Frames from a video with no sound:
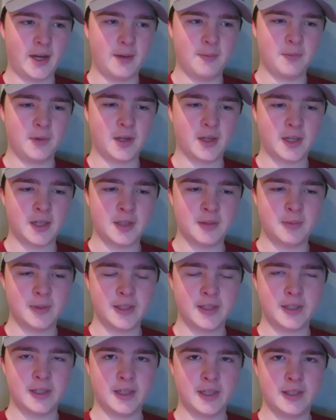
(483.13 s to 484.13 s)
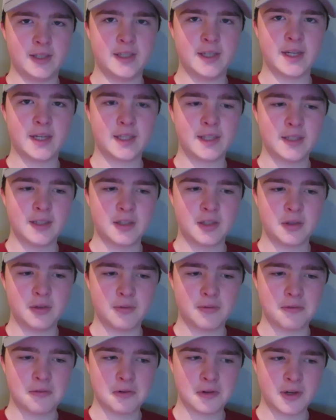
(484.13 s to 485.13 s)
I'm not going to be addicted
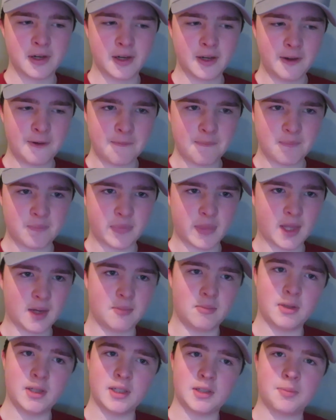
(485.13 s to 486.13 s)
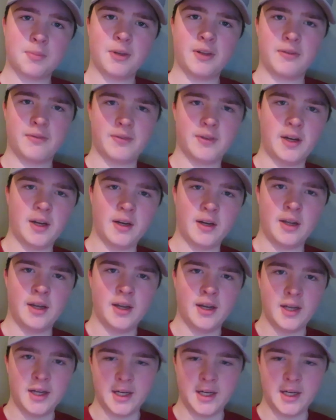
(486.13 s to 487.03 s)
to Fortnite, but it's pretty fun.